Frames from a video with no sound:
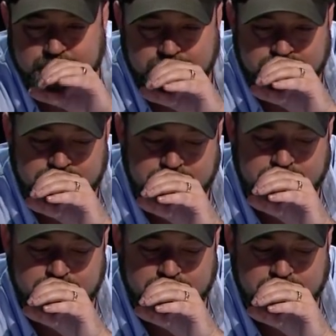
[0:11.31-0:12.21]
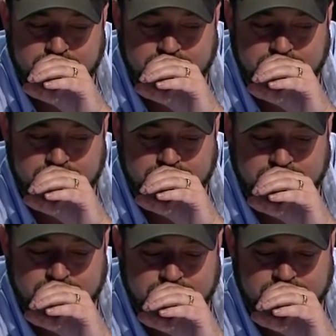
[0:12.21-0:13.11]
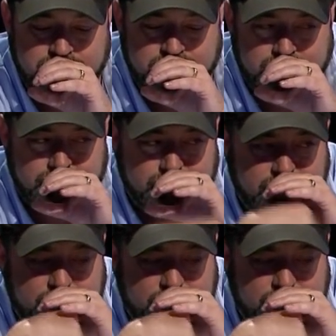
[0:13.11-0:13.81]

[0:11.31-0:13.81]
Mike's checking again. Aaron's slowing down